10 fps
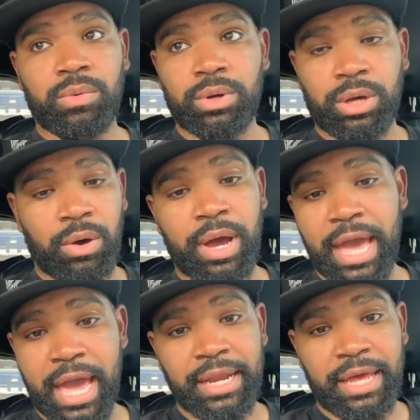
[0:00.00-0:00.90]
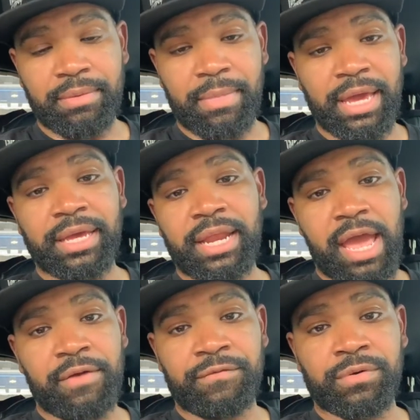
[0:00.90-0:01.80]
go ahead and make an
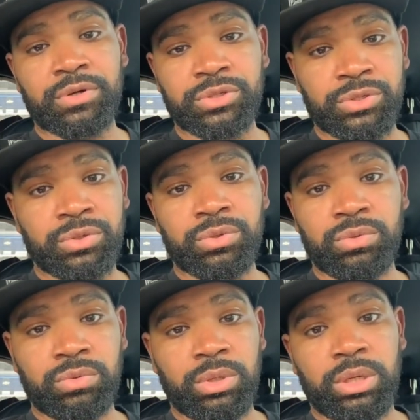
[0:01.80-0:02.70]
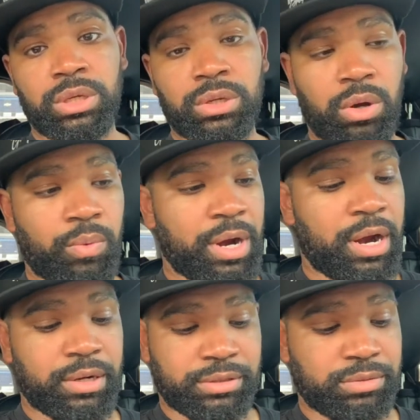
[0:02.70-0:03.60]
effort to,
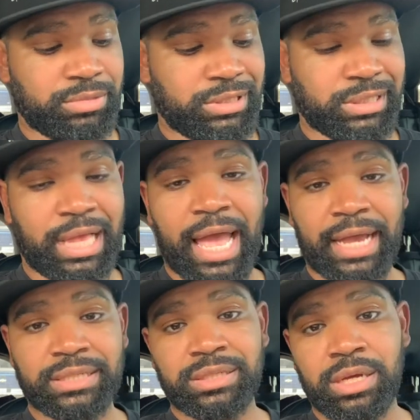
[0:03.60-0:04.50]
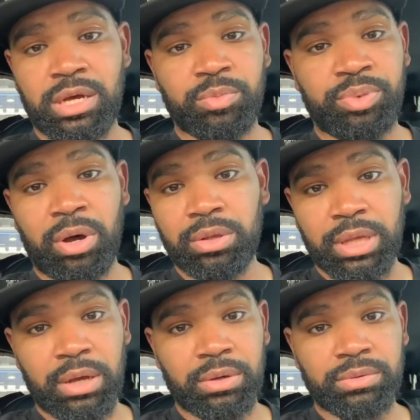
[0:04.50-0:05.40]
wear some slacks,
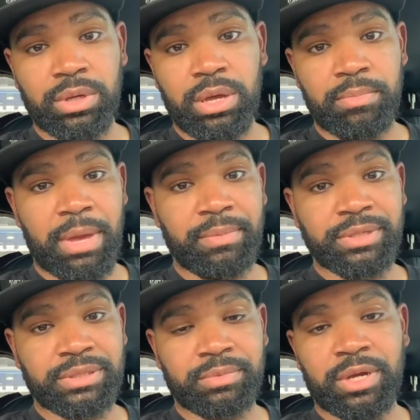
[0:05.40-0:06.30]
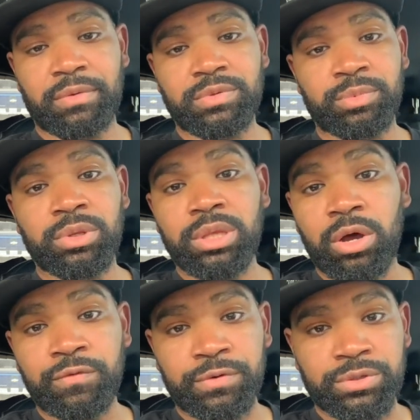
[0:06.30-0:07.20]
polo, maybe some comfortable
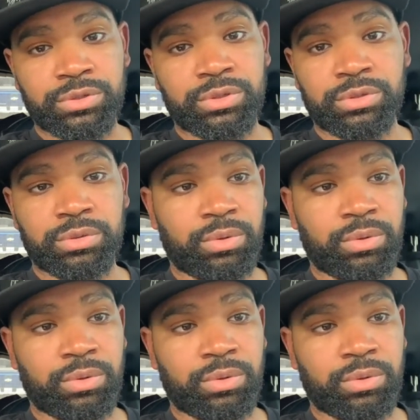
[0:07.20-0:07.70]
loafers or